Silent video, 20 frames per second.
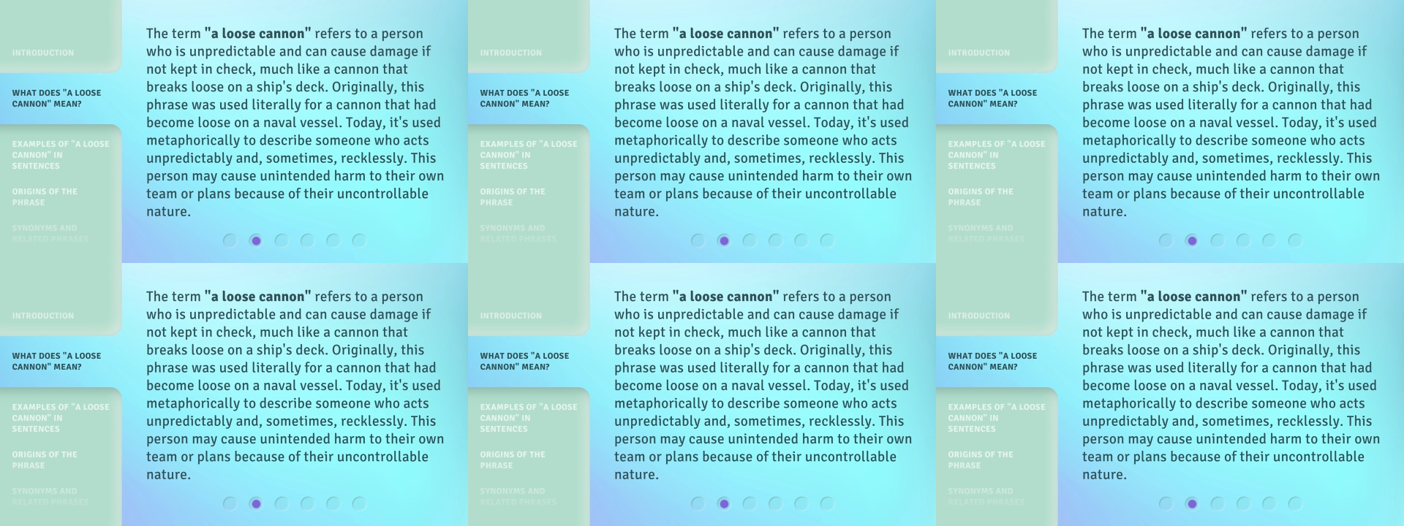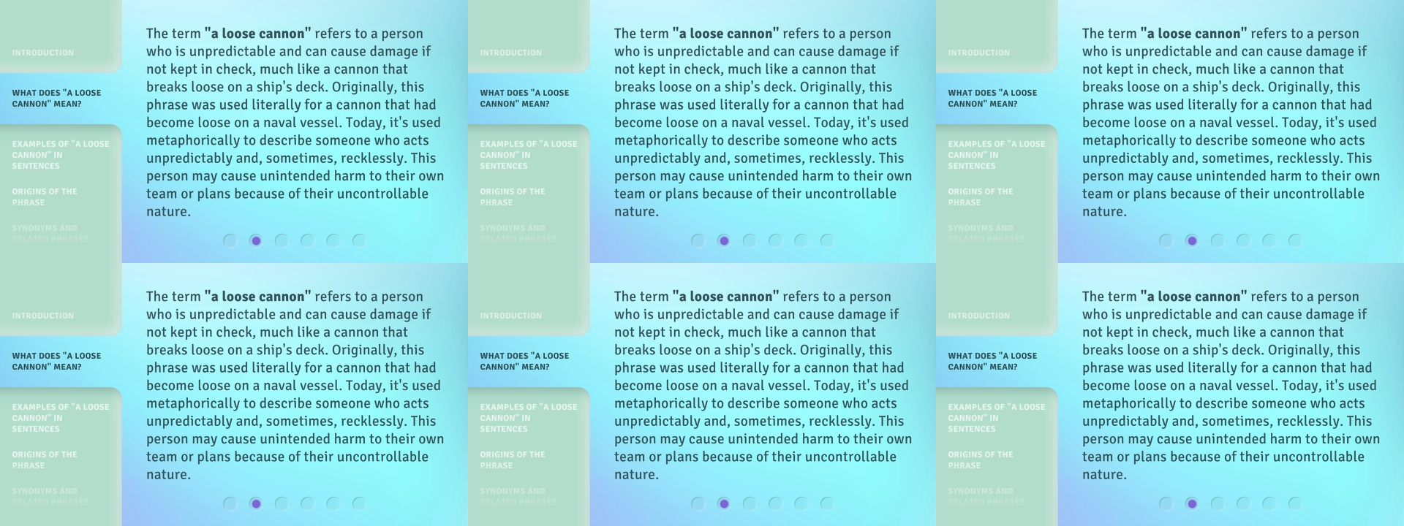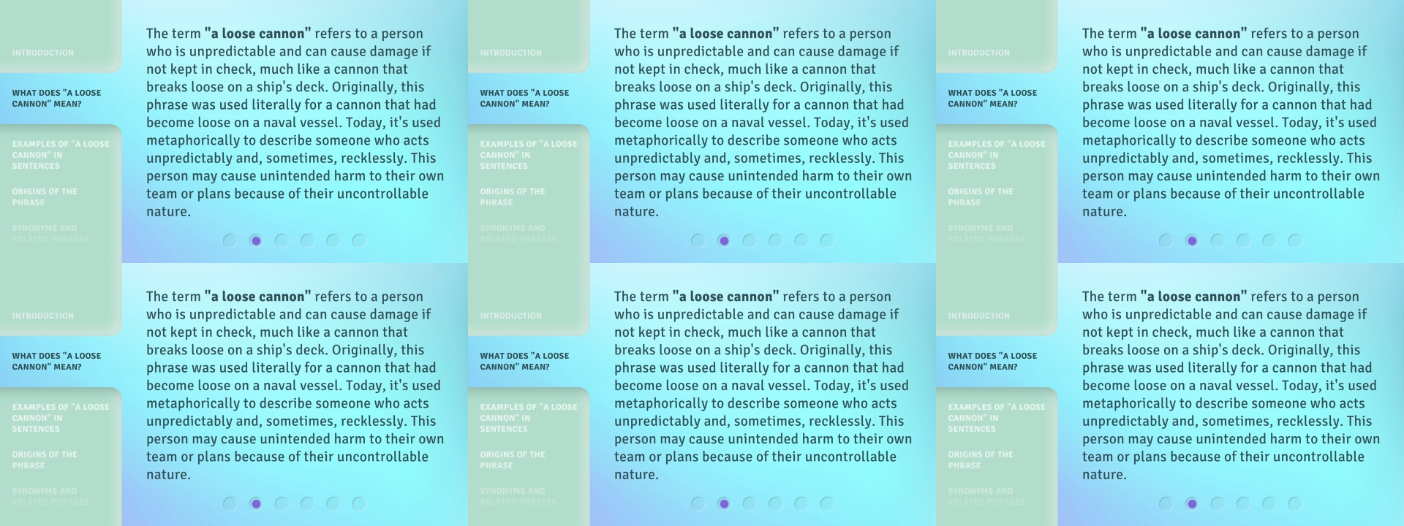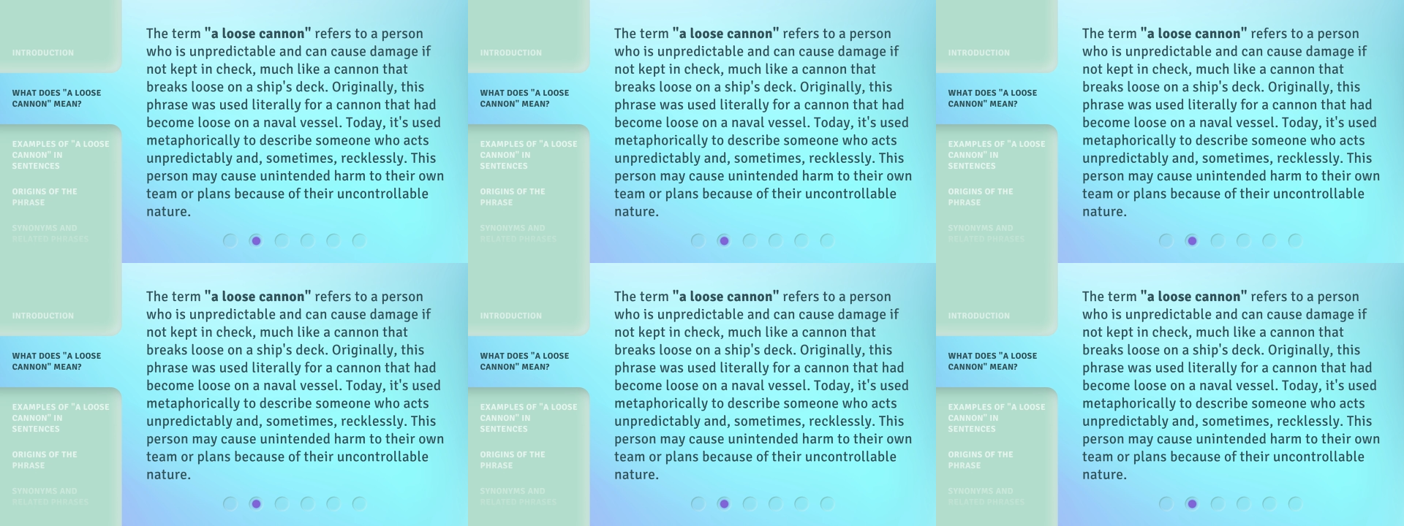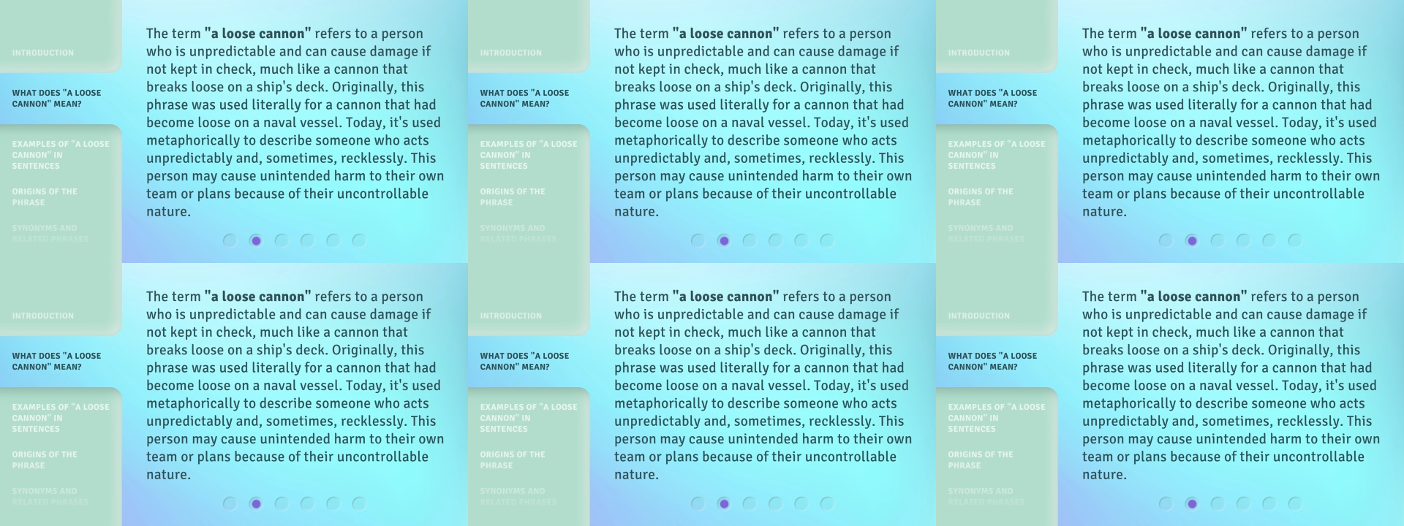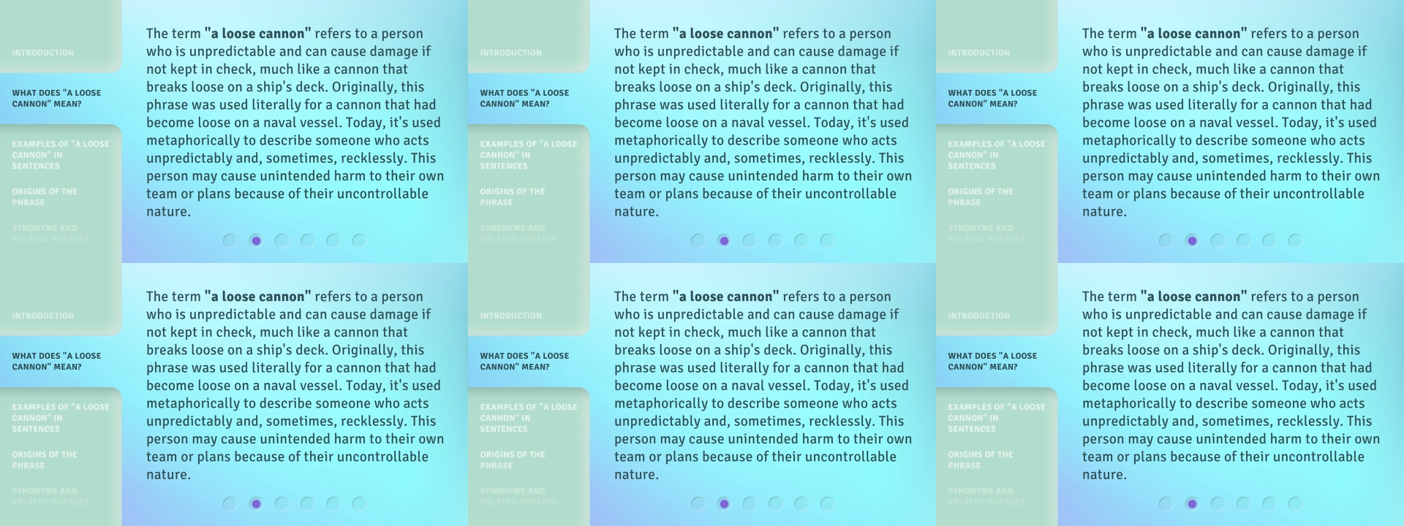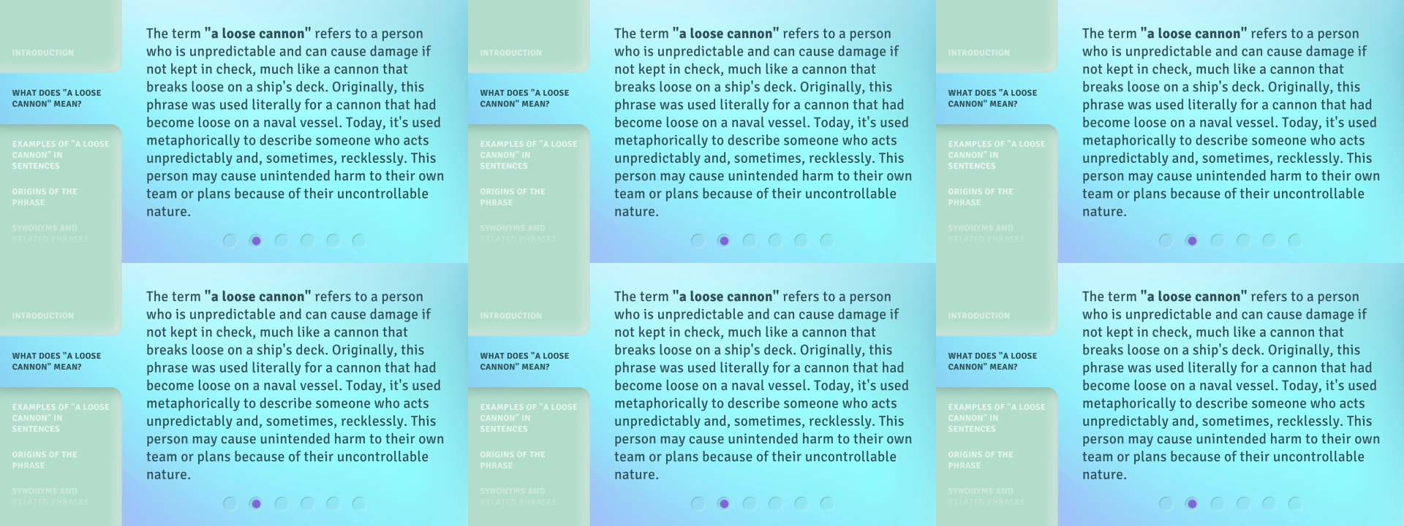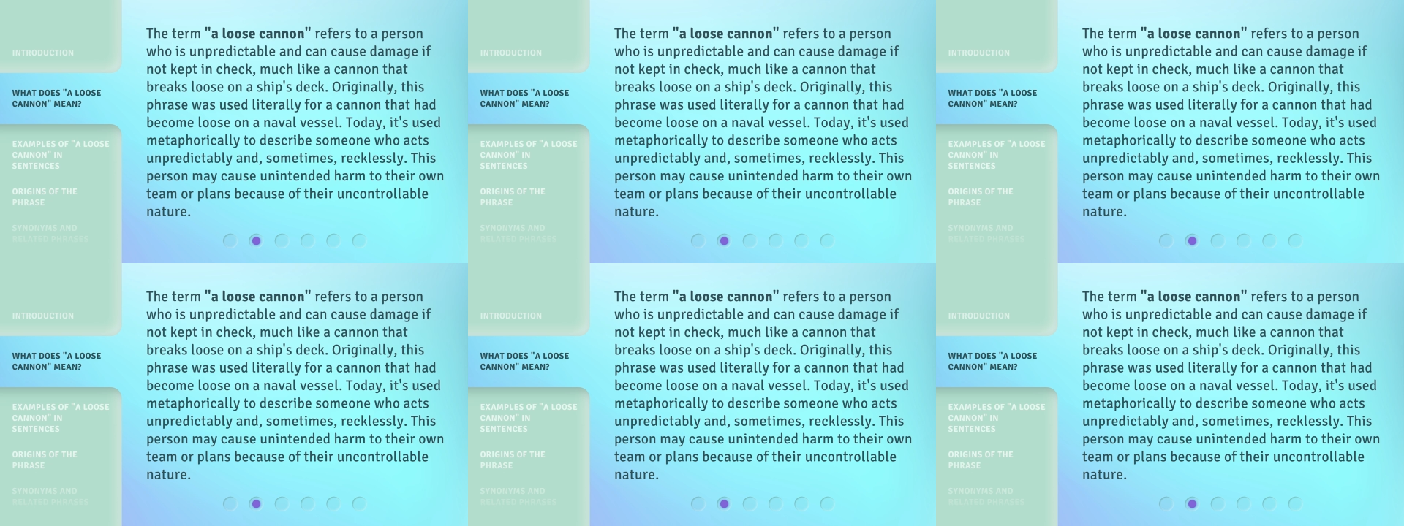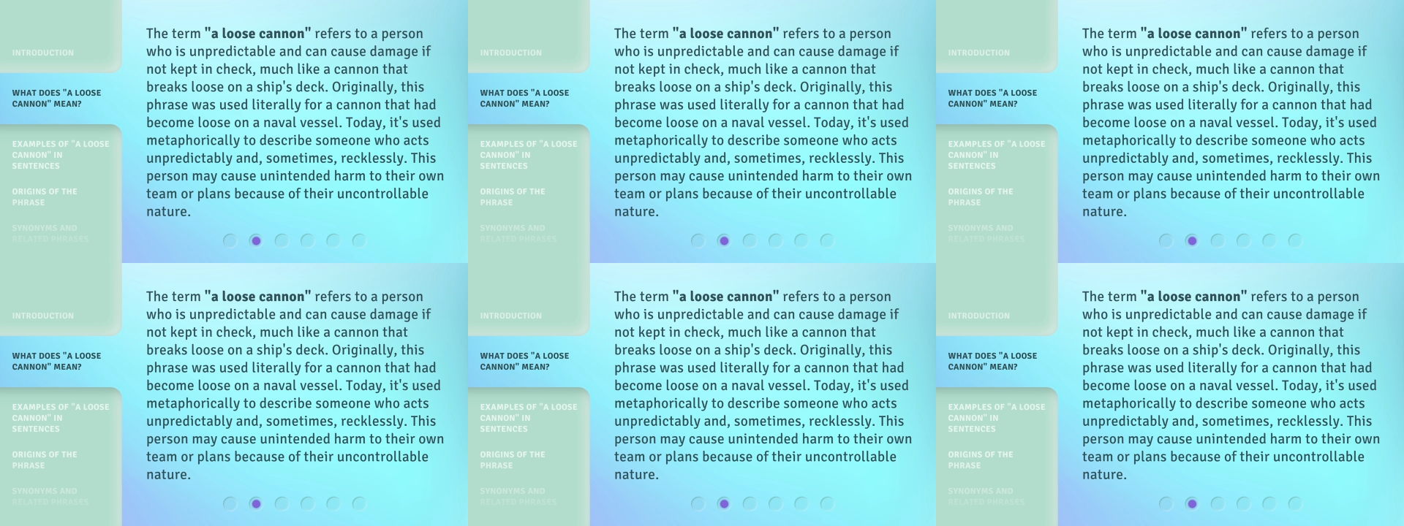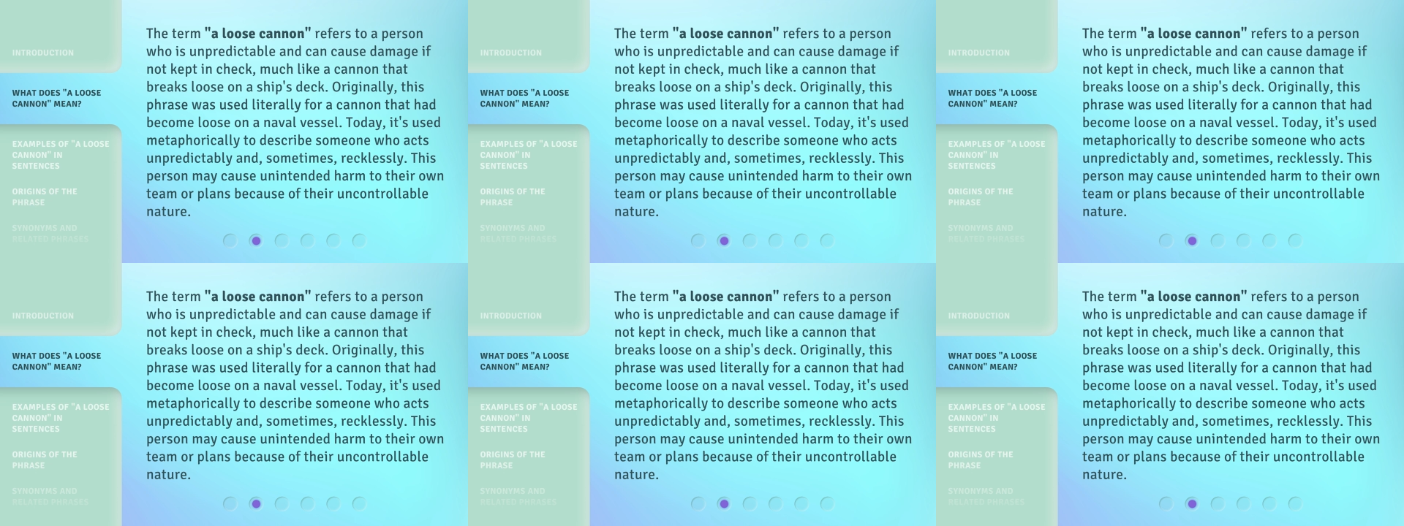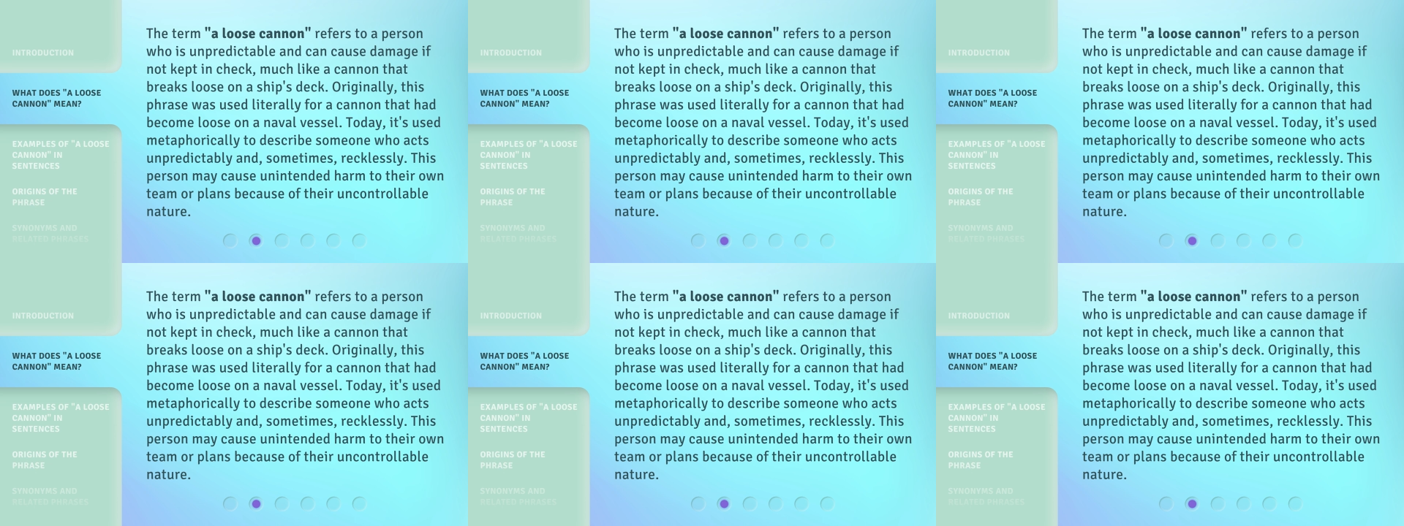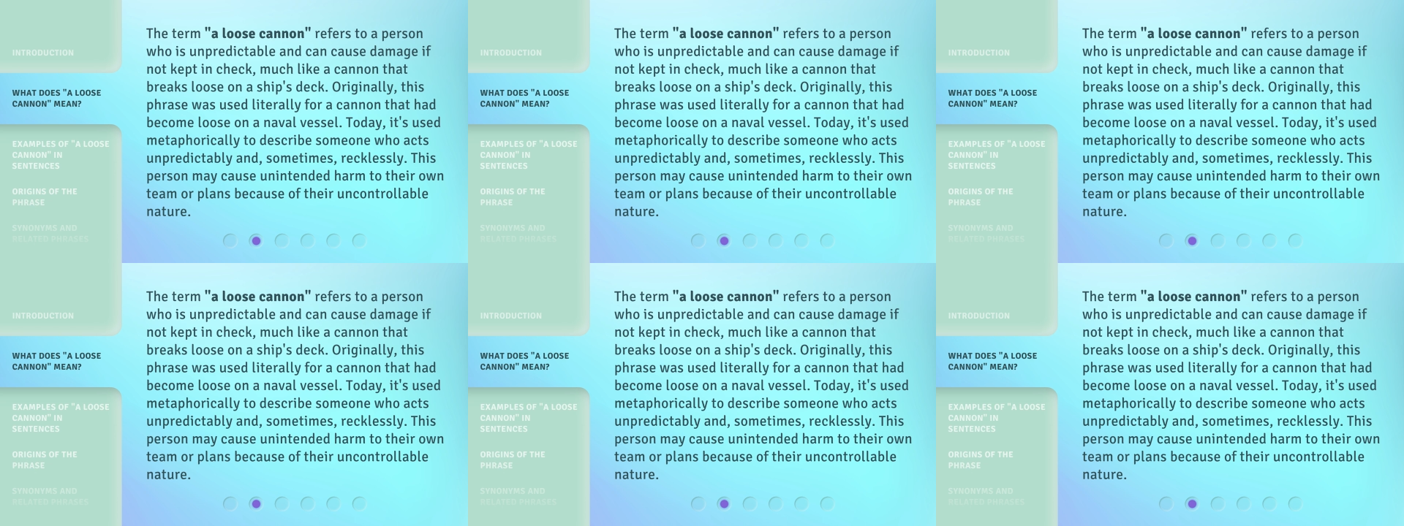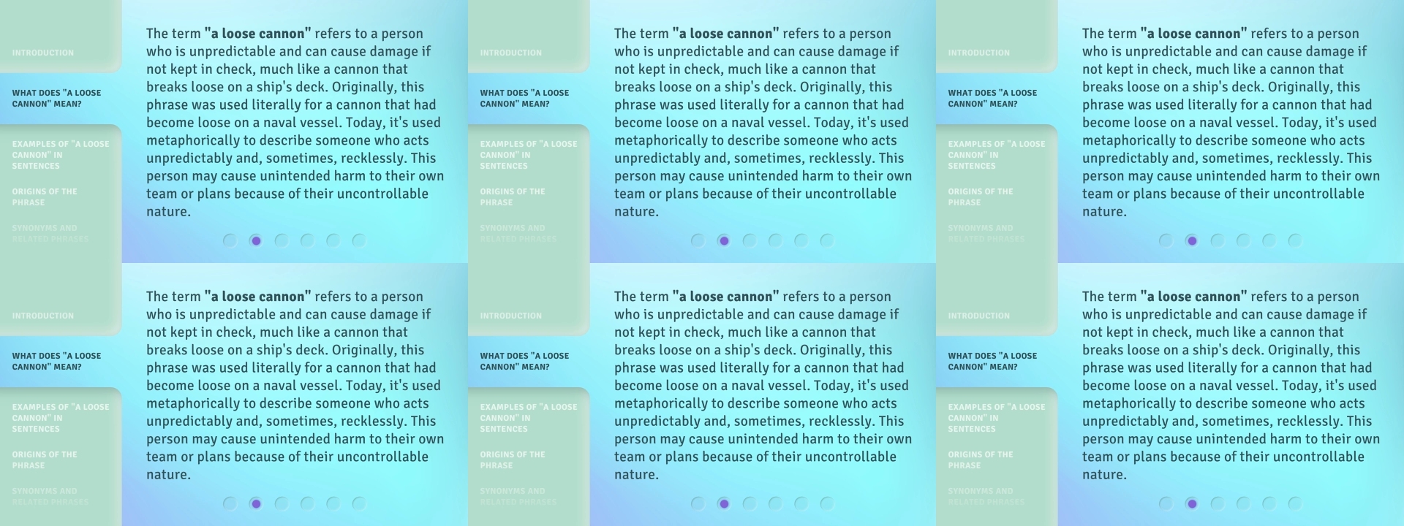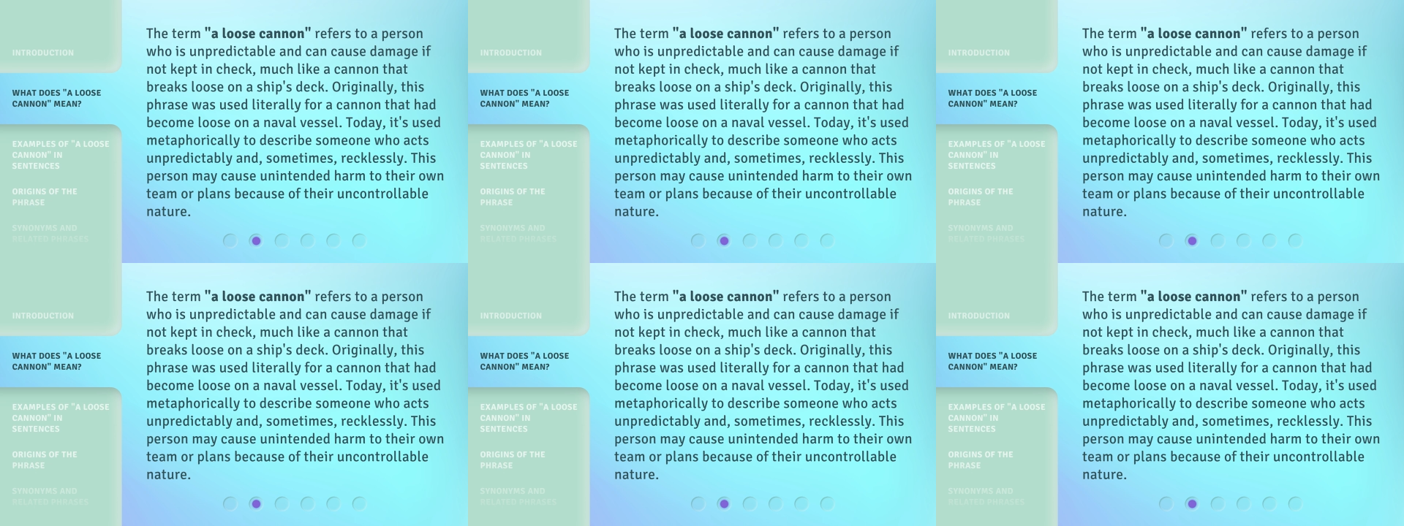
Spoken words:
Nobody's mouth can be seen.